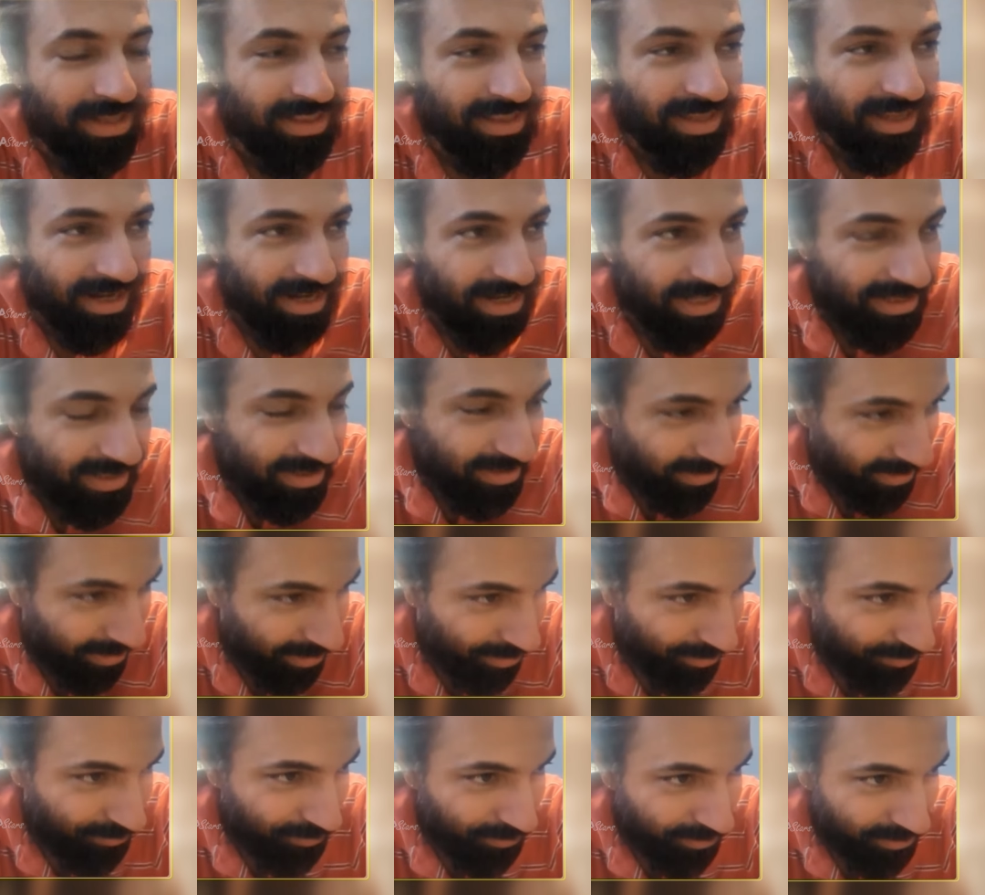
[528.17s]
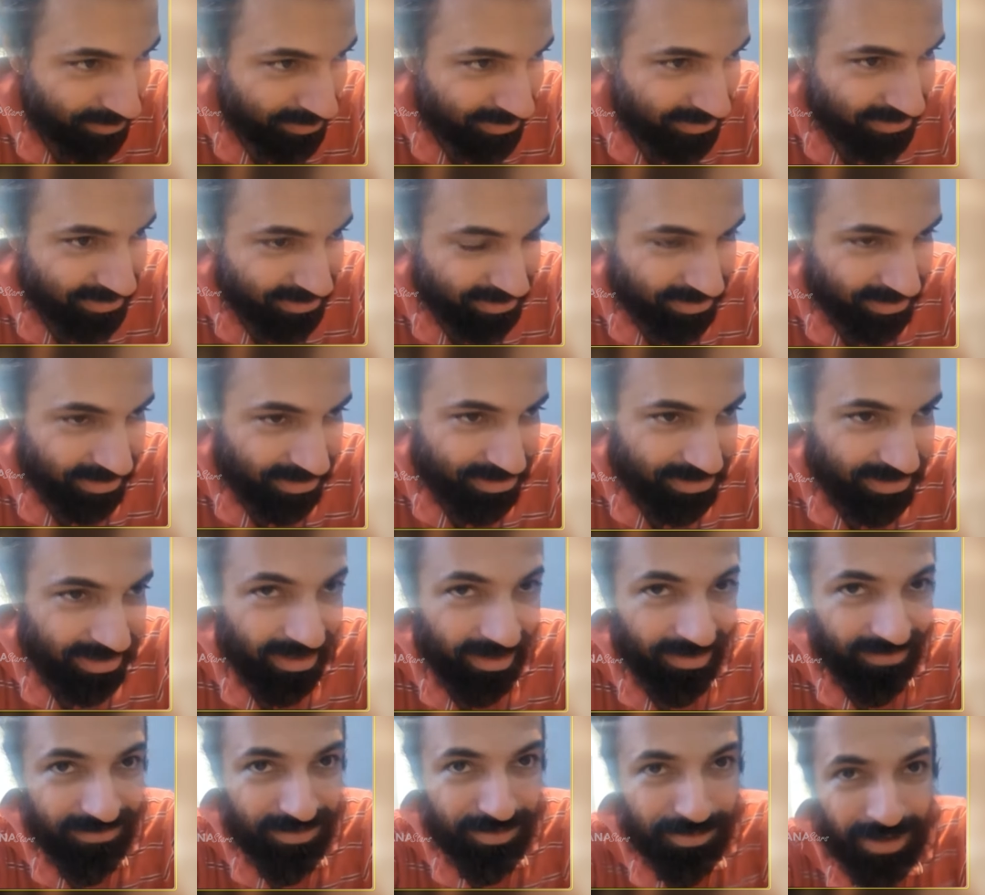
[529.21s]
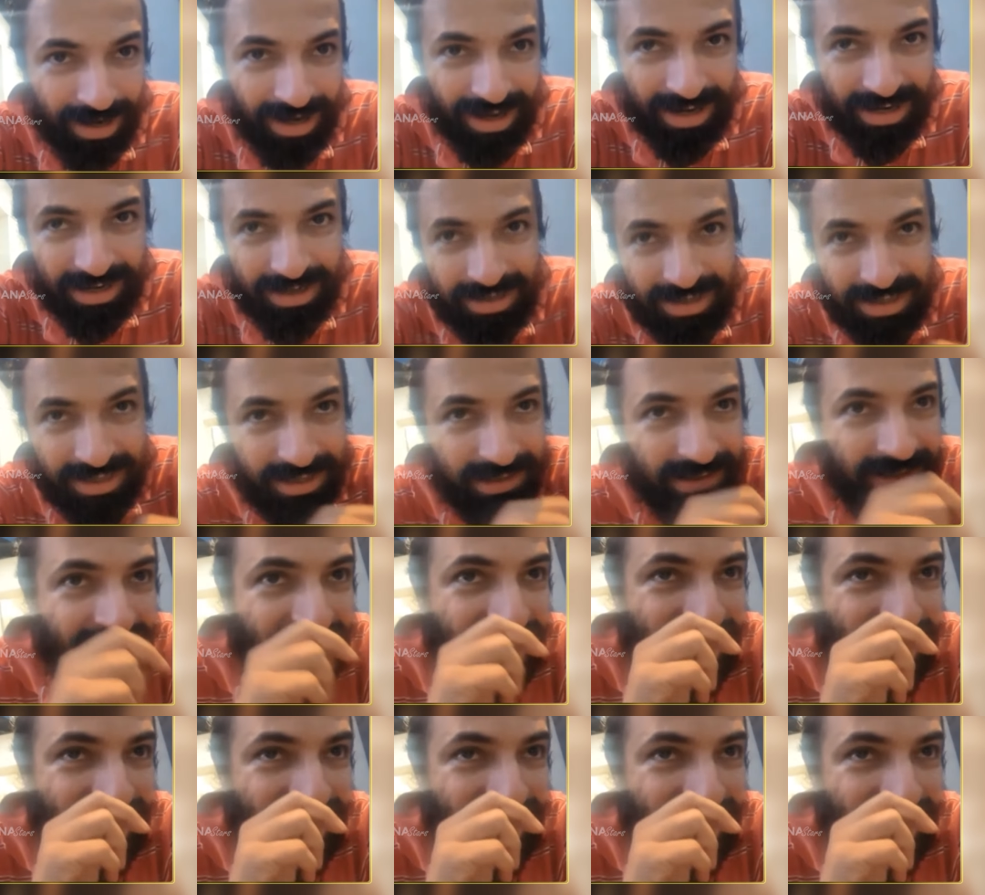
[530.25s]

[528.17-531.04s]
than that I think it was she loved Mahanati